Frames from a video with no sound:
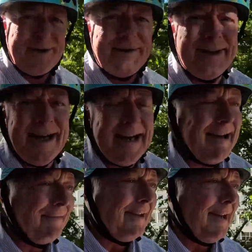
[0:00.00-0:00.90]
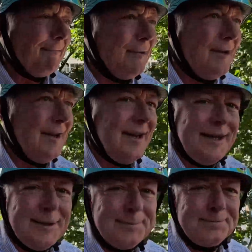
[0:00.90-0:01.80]
today, having a ride.
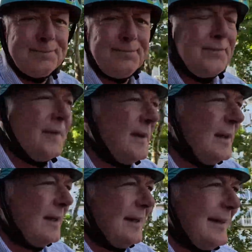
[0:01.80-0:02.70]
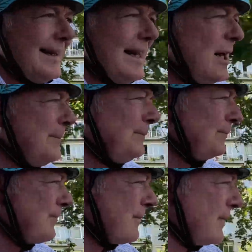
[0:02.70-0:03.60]
Now,
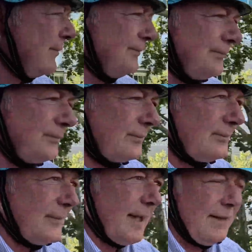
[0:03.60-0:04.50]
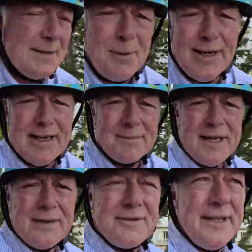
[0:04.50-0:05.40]
this bike comes out
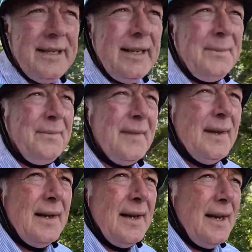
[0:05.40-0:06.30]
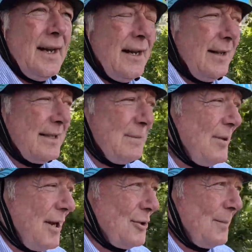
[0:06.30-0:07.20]
of Sydney. There's a
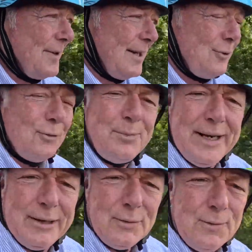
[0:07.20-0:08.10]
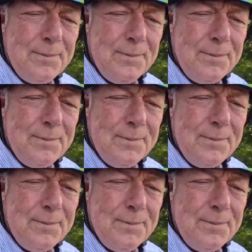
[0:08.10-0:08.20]
bike shop there called Pedl,